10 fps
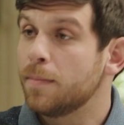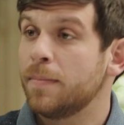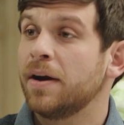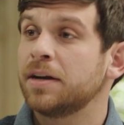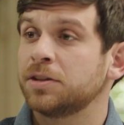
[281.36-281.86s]

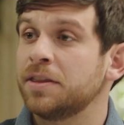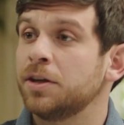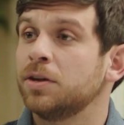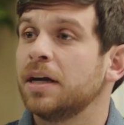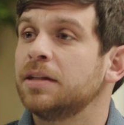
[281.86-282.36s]
Marianne, is there anything
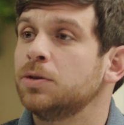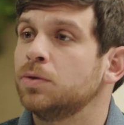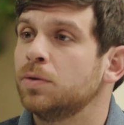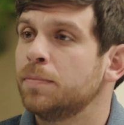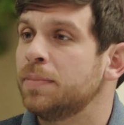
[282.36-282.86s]
you'd like
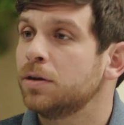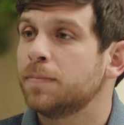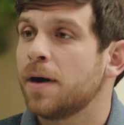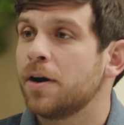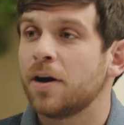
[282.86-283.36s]
to build
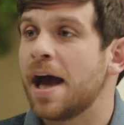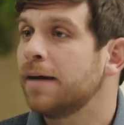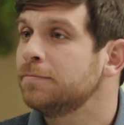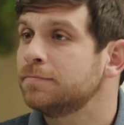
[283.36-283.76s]
upon or add?